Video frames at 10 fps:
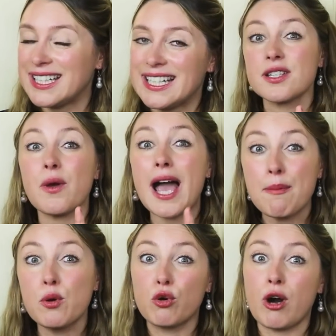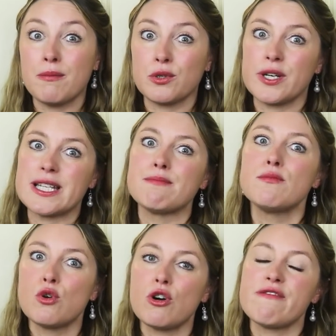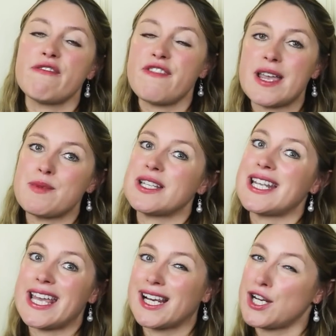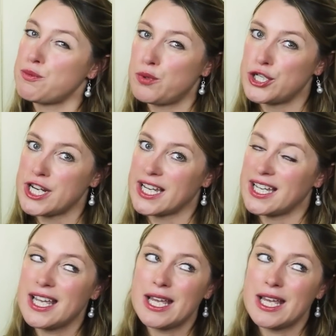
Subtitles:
So apple crumble is more of a famous English pudding,